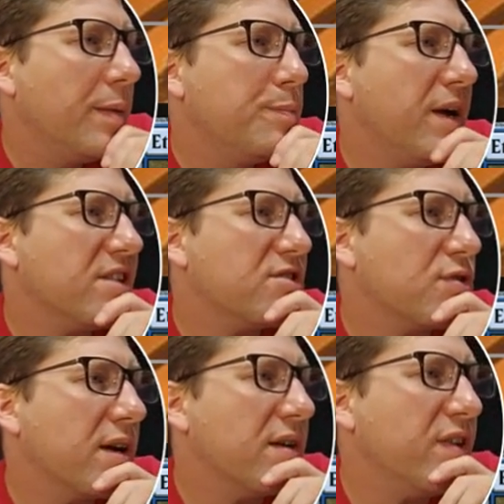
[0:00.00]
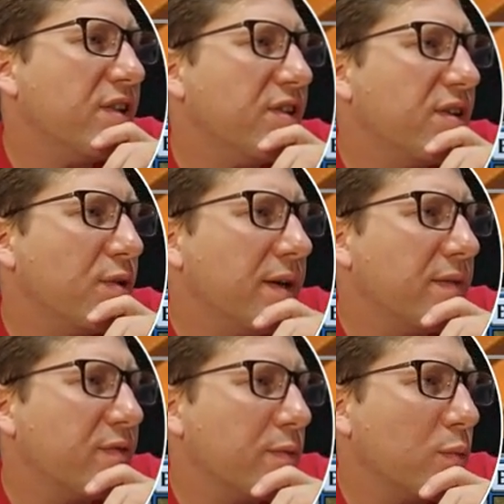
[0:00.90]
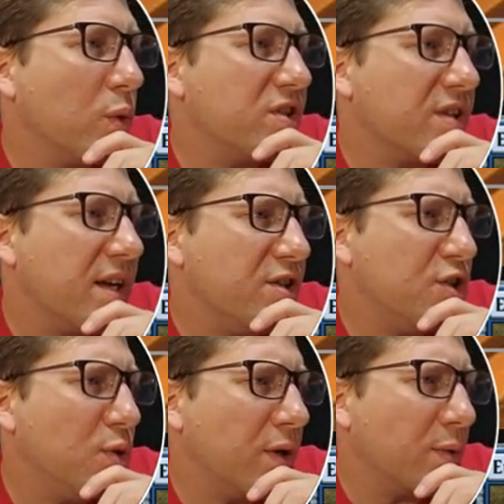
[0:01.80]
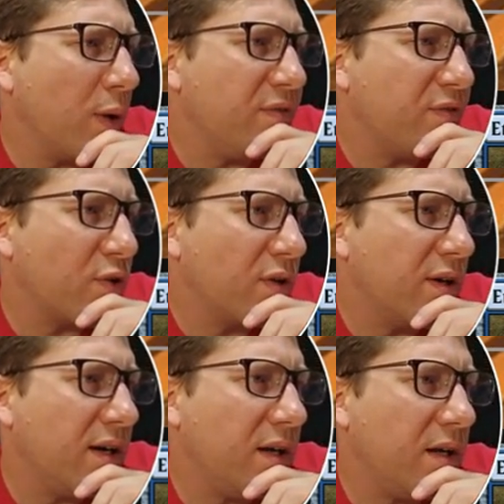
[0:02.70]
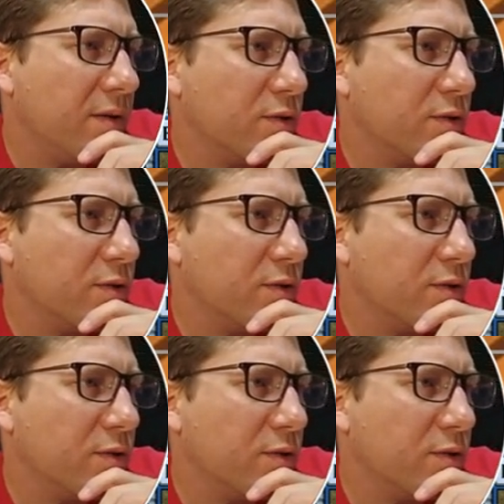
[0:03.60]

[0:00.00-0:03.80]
Master of Ethereum. Once again, 2 and a white for a...